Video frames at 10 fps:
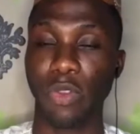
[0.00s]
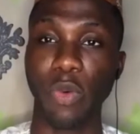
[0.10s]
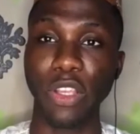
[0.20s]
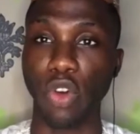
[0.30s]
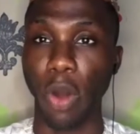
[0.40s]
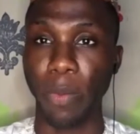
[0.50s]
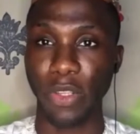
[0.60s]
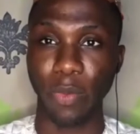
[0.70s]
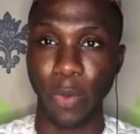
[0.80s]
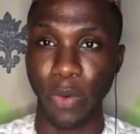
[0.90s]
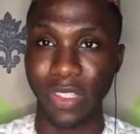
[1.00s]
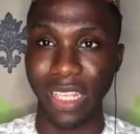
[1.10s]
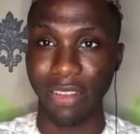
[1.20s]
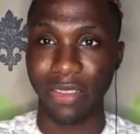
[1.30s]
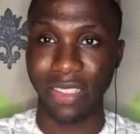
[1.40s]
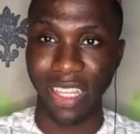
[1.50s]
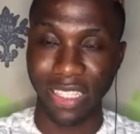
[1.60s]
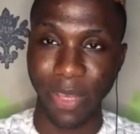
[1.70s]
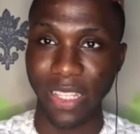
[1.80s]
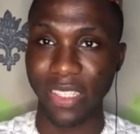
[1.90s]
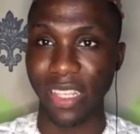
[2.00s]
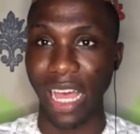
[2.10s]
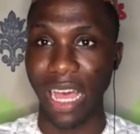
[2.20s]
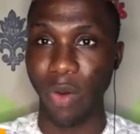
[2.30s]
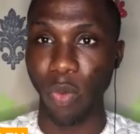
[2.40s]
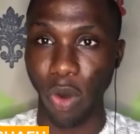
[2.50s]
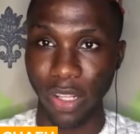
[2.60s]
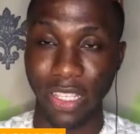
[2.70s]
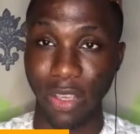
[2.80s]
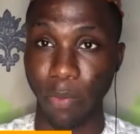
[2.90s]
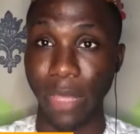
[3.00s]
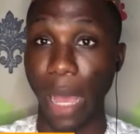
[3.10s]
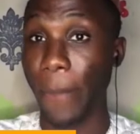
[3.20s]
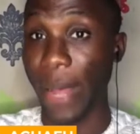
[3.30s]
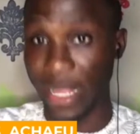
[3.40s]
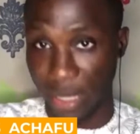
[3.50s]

We know when you copy some people's their statements, their words, the, their um,